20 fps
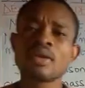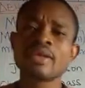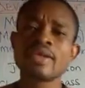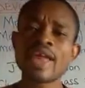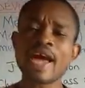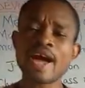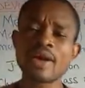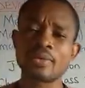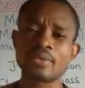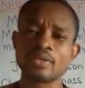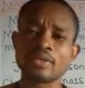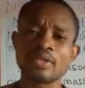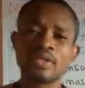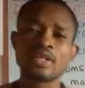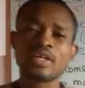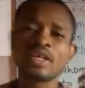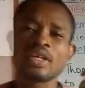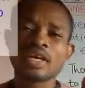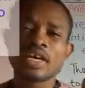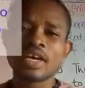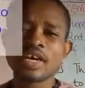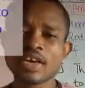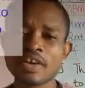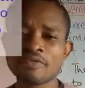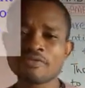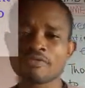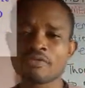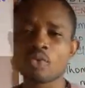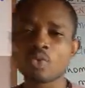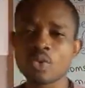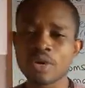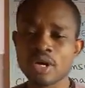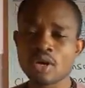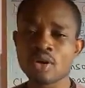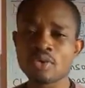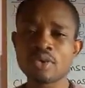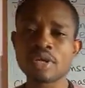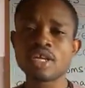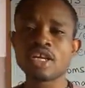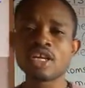Now, if we
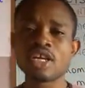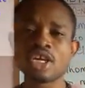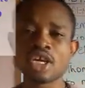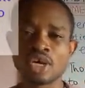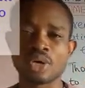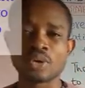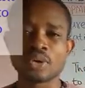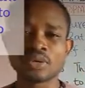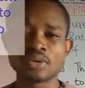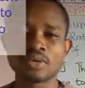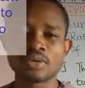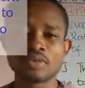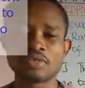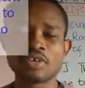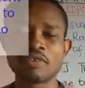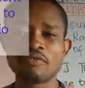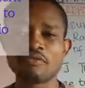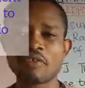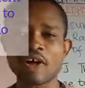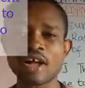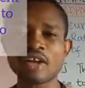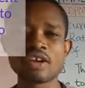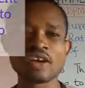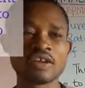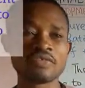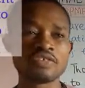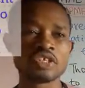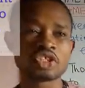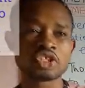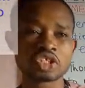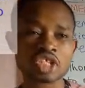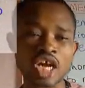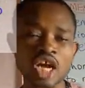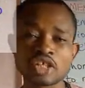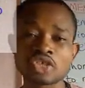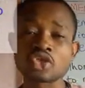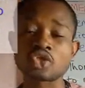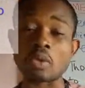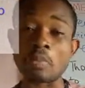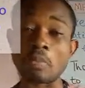already know the value of the
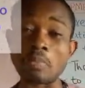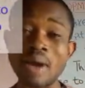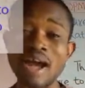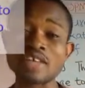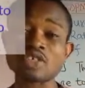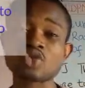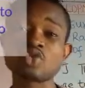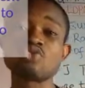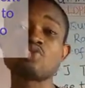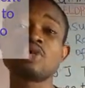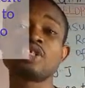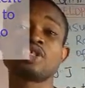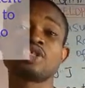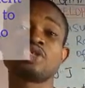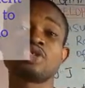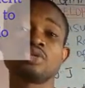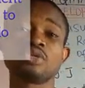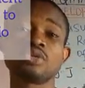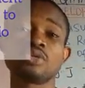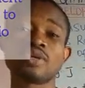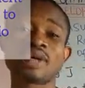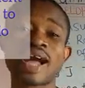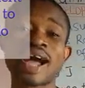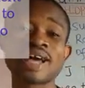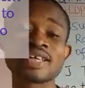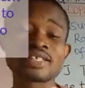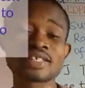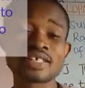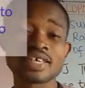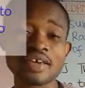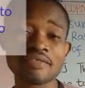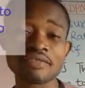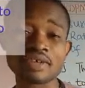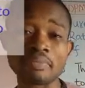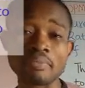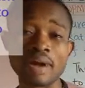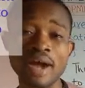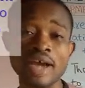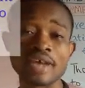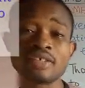charge to mass ratio as
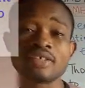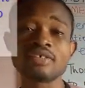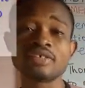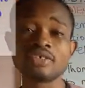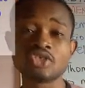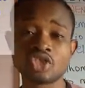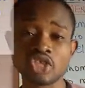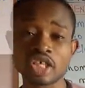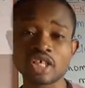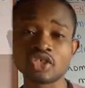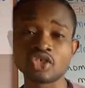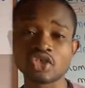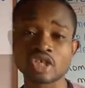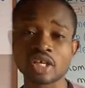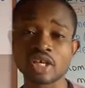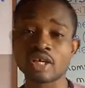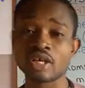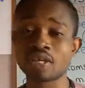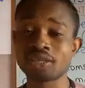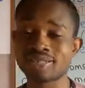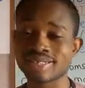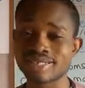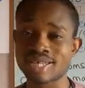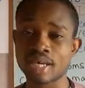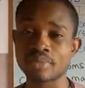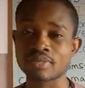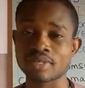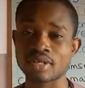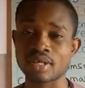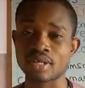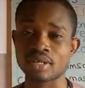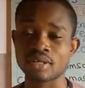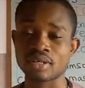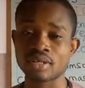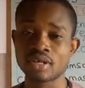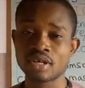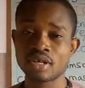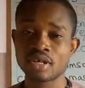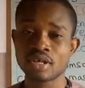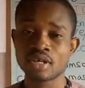given by J.J. Thomson
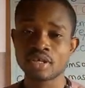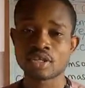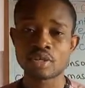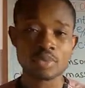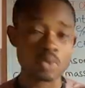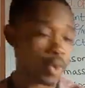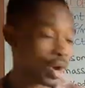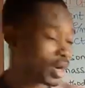to be